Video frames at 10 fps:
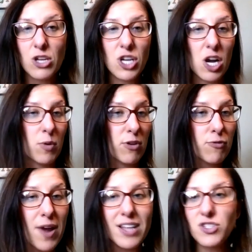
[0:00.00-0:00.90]
Share it with your
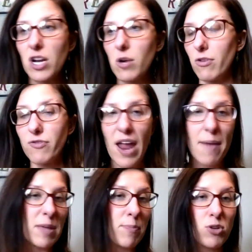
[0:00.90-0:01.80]
friends, share it with your
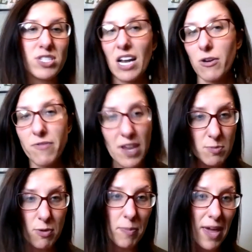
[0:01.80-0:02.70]
family, post it on your
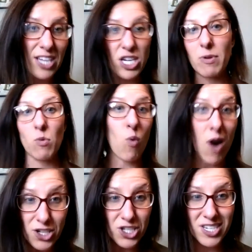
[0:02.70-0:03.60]
Facebook page. I'll be
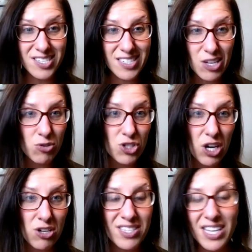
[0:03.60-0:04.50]
watching to see who
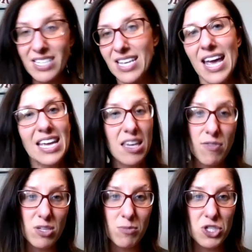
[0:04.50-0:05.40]
shares this. Give
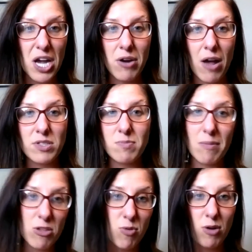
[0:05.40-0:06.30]
you some shout outs,
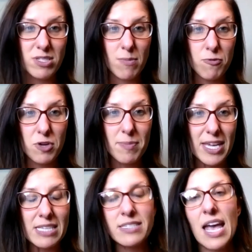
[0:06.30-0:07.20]
maybe throw out some
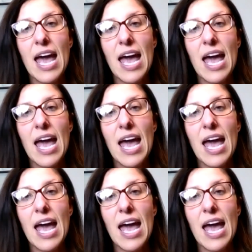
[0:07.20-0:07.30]
freebies